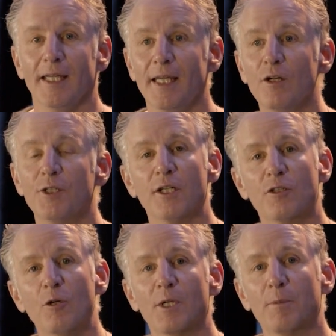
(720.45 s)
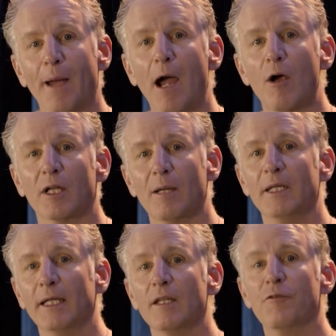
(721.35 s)
energy, too much power
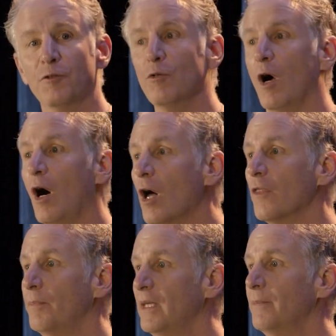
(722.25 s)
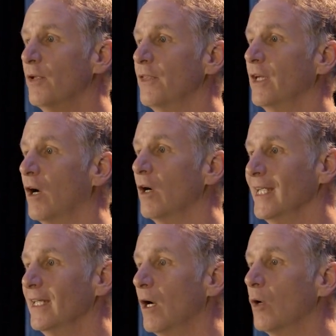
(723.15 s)
coming in through all the people that are
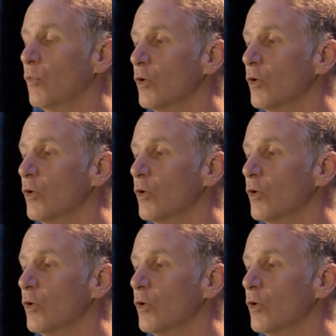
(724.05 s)
in our